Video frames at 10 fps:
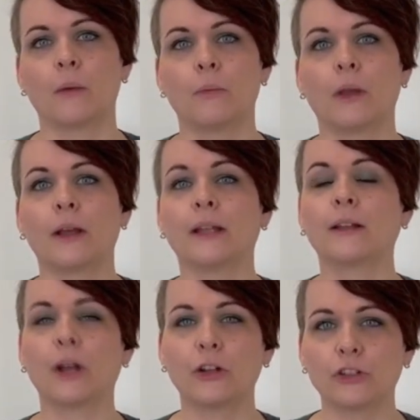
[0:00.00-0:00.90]
where an
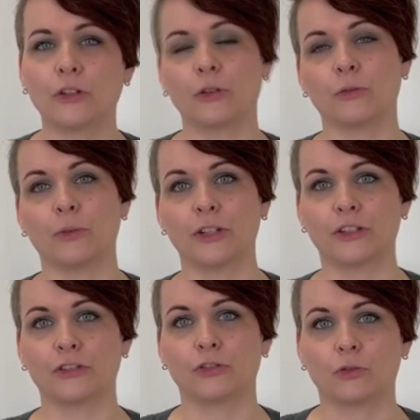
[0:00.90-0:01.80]
induction loop is
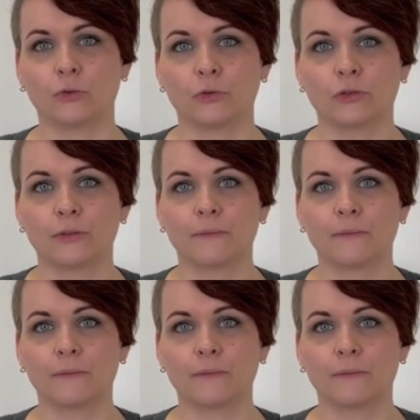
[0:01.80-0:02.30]
installed.